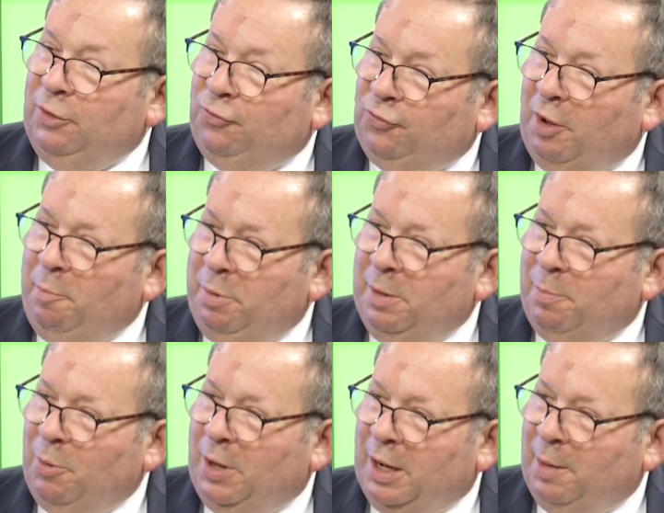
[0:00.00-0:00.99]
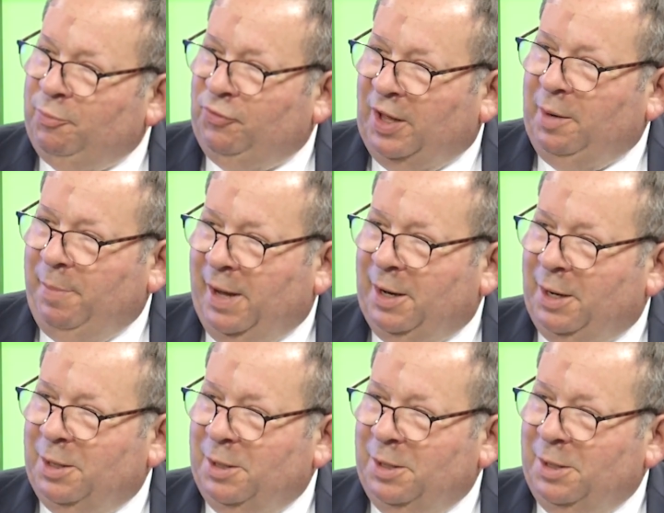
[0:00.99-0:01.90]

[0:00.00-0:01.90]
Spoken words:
least some people get upset about it.